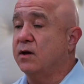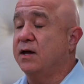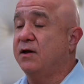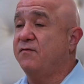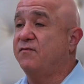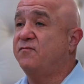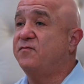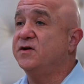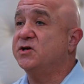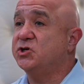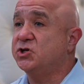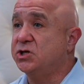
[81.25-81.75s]

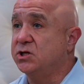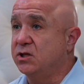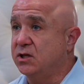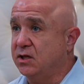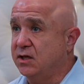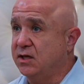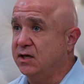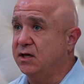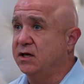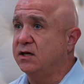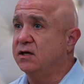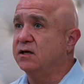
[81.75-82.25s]

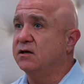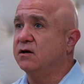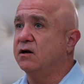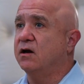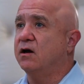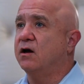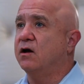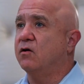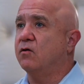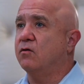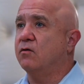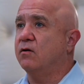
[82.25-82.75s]
efficiently
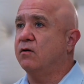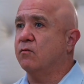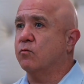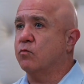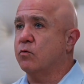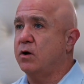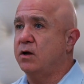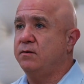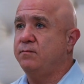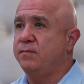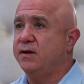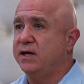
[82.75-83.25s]

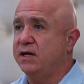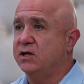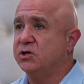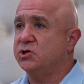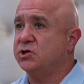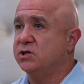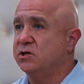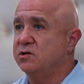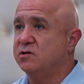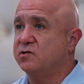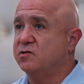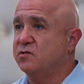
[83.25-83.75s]
run
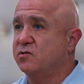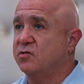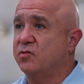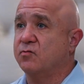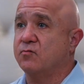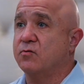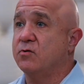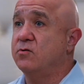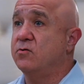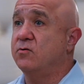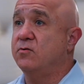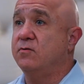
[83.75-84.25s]
patients
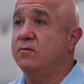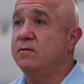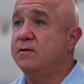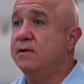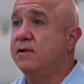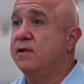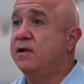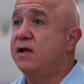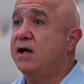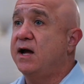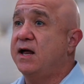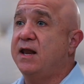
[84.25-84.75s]
through
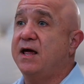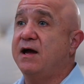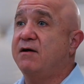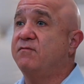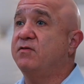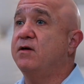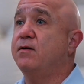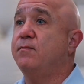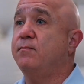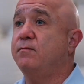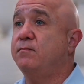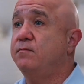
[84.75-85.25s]
and have
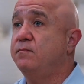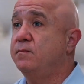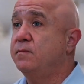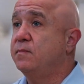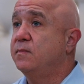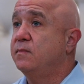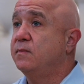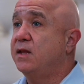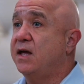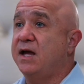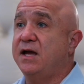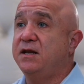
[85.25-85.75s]
them
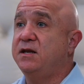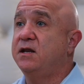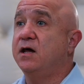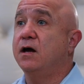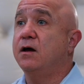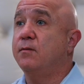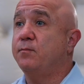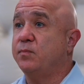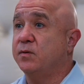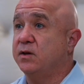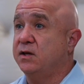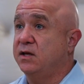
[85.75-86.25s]
end
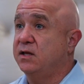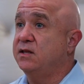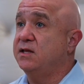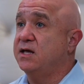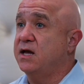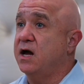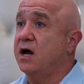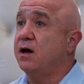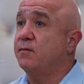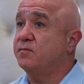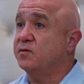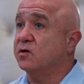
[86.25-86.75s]
up in the
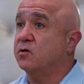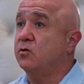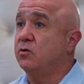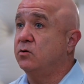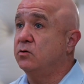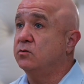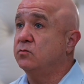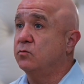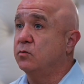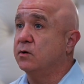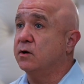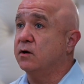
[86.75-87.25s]

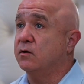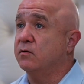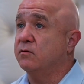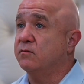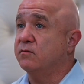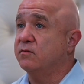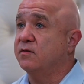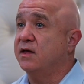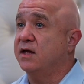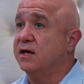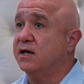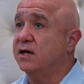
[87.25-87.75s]
optical where
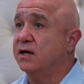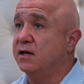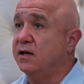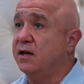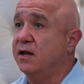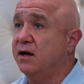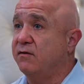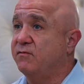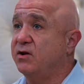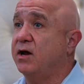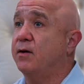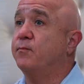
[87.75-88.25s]
they can
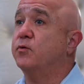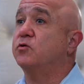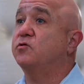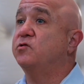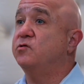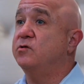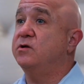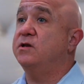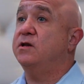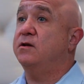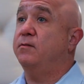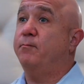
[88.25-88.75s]
have an
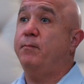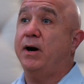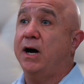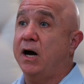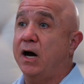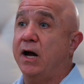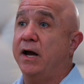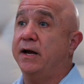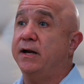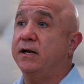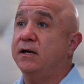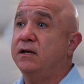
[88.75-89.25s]
opportunity to buy.